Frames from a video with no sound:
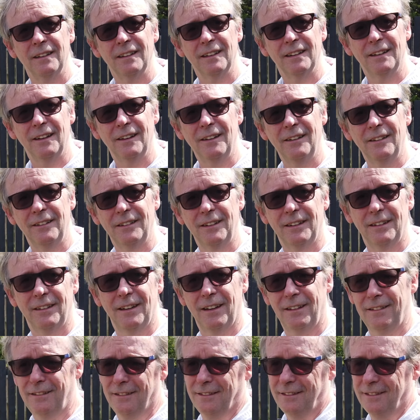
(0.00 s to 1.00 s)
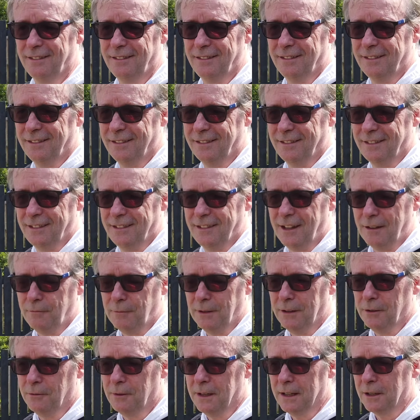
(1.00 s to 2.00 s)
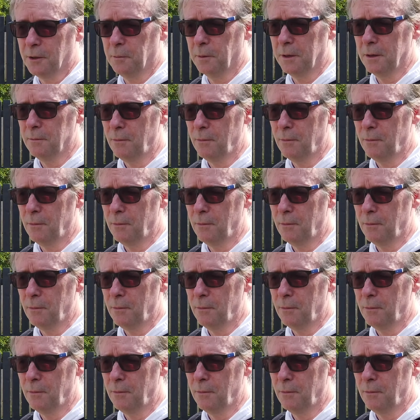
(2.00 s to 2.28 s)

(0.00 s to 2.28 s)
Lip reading: You know, and then when you wake up